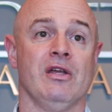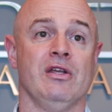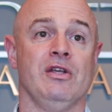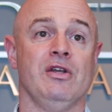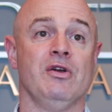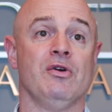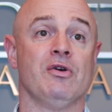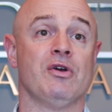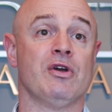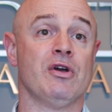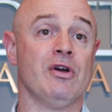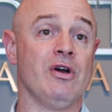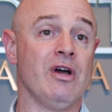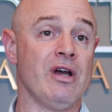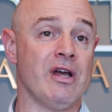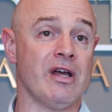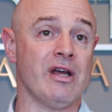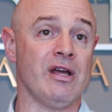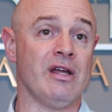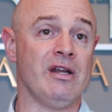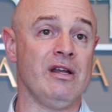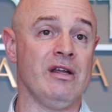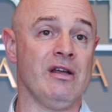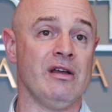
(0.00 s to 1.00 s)
You
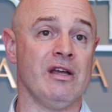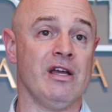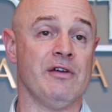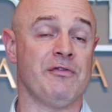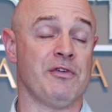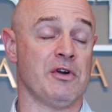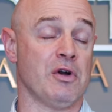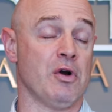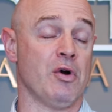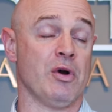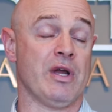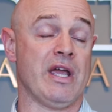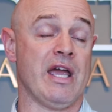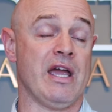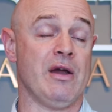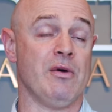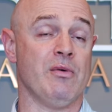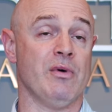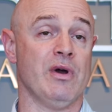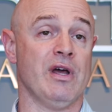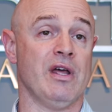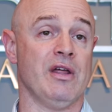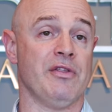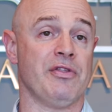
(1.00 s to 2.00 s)
could, if you're okay
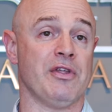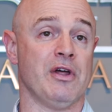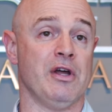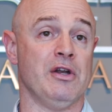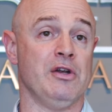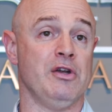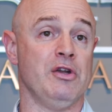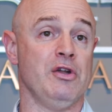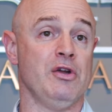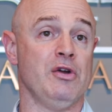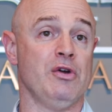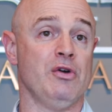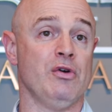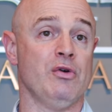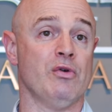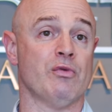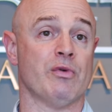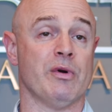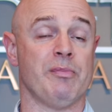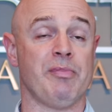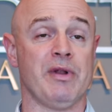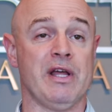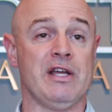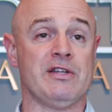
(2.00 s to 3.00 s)
with a new
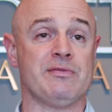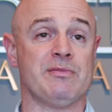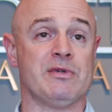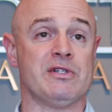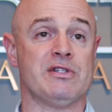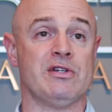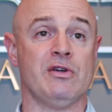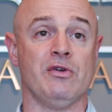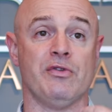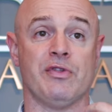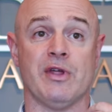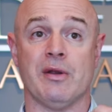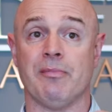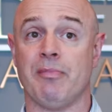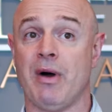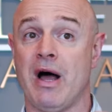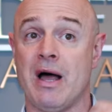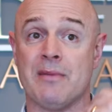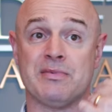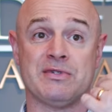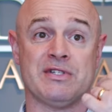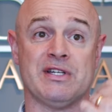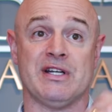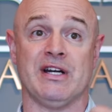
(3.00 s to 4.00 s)
replacement tooth that
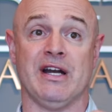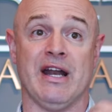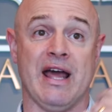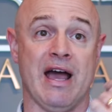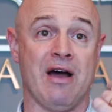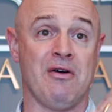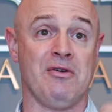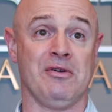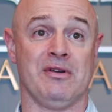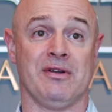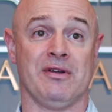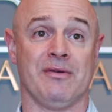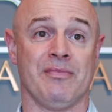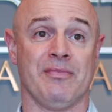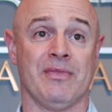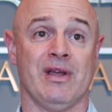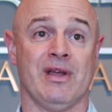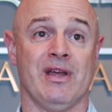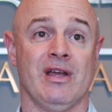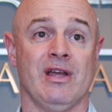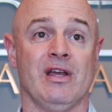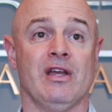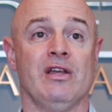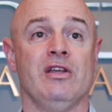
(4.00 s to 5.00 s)
pops in and out,
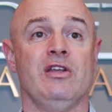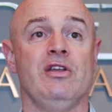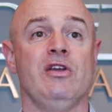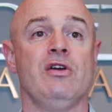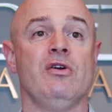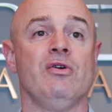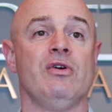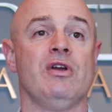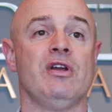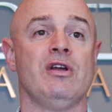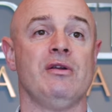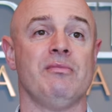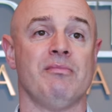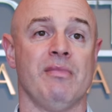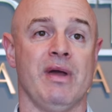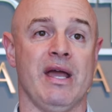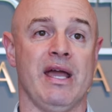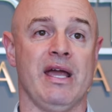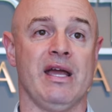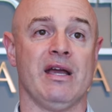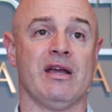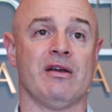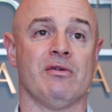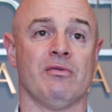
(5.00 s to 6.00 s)
you could
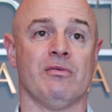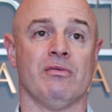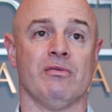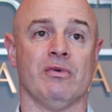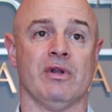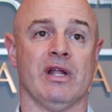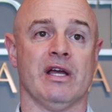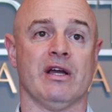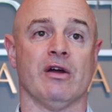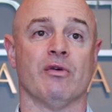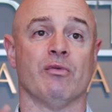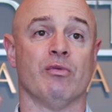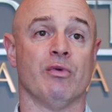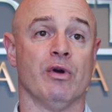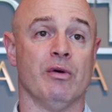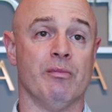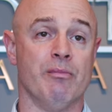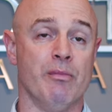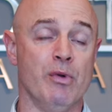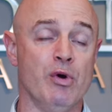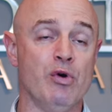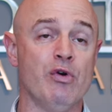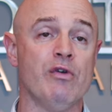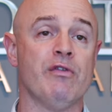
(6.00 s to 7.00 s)
make like a
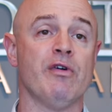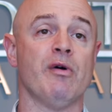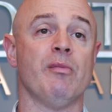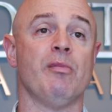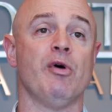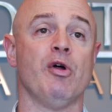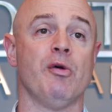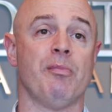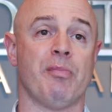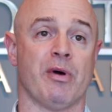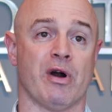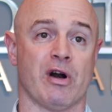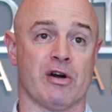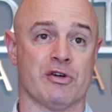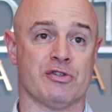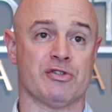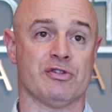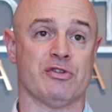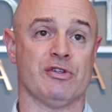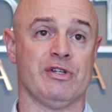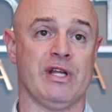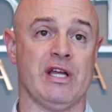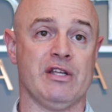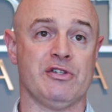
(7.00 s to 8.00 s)
removable
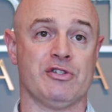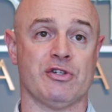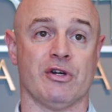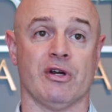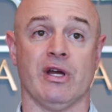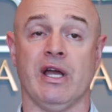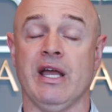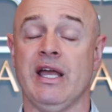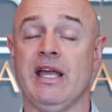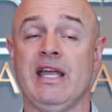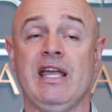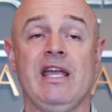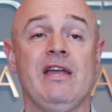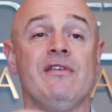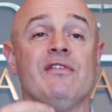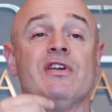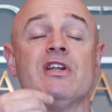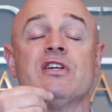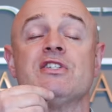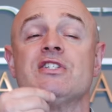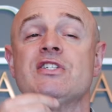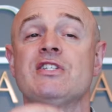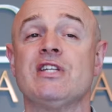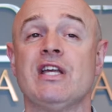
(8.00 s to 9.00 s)
partial denture, even
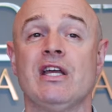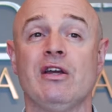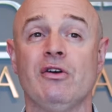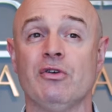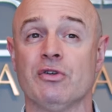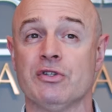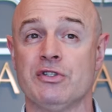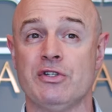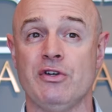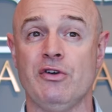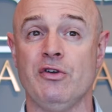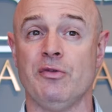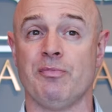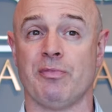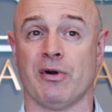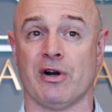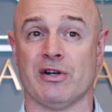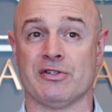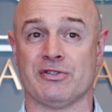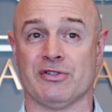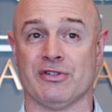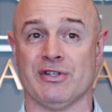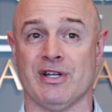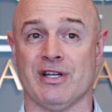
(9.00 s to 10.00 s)
a single tooth
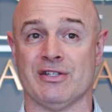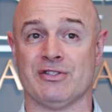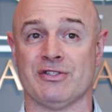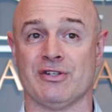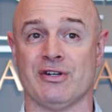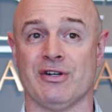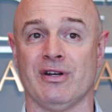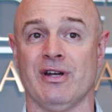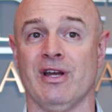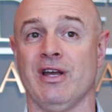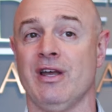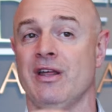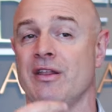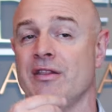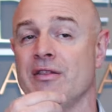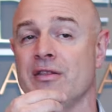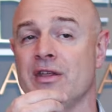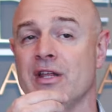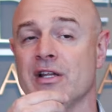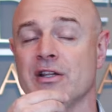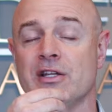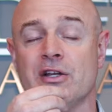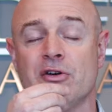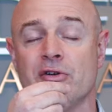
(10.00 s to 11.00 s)
partial denture
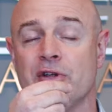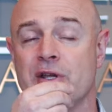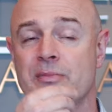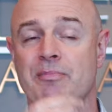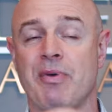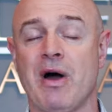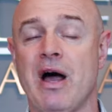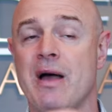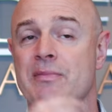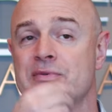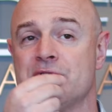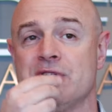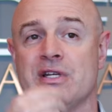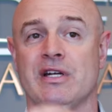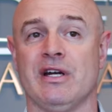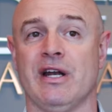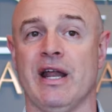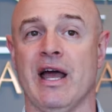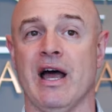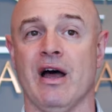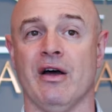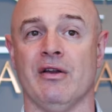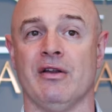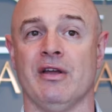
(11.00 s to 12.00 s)
that literally pops in and
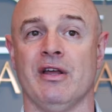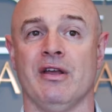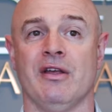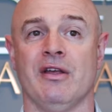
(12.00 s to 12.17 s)
out.